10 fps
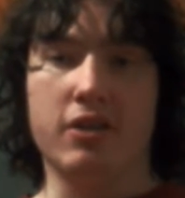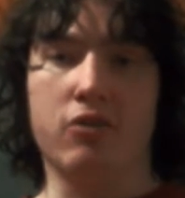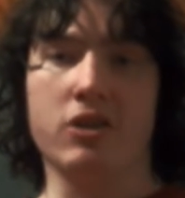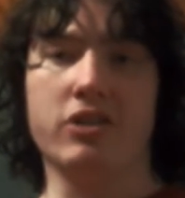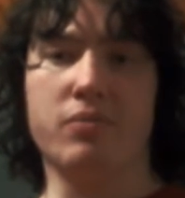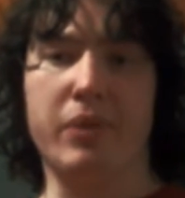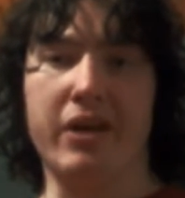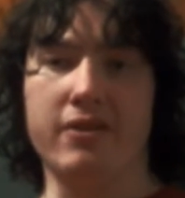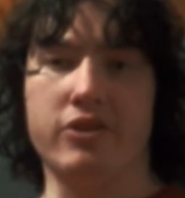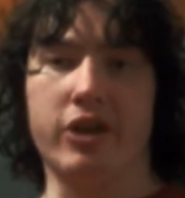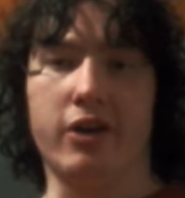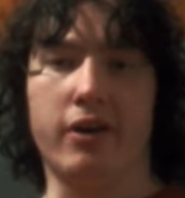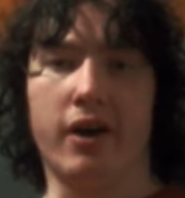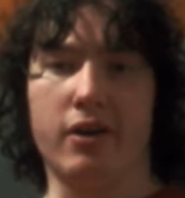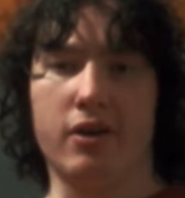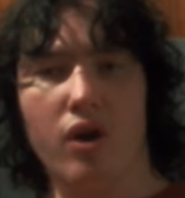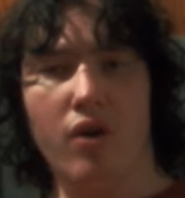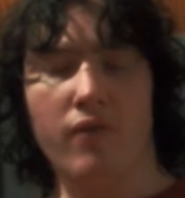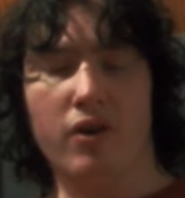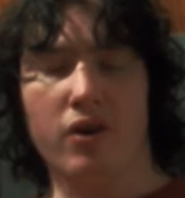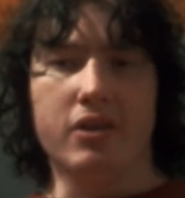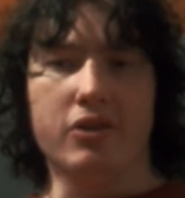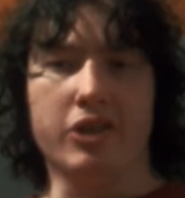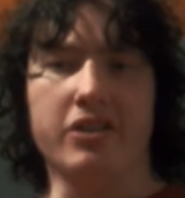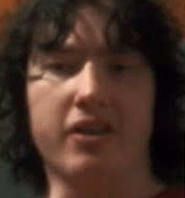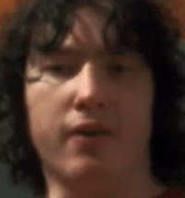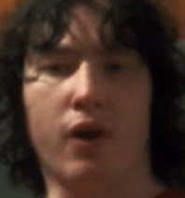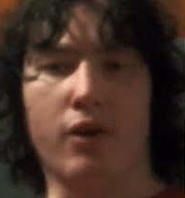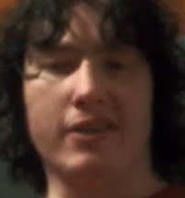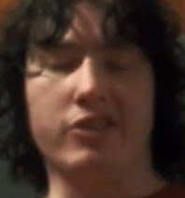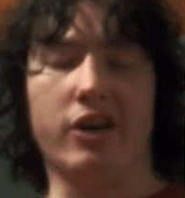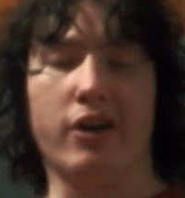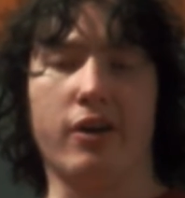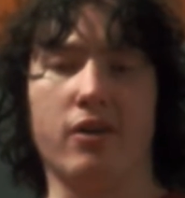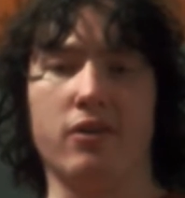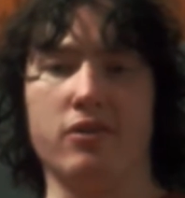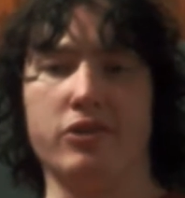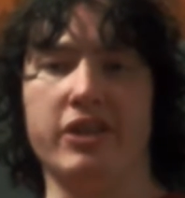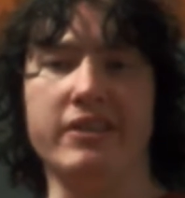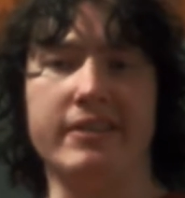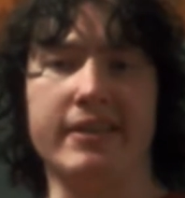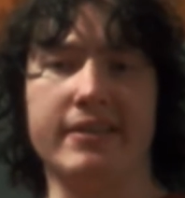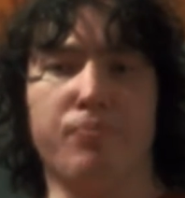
Christian Bale as John Connor over Jason Clarke as John Connor in Genisys.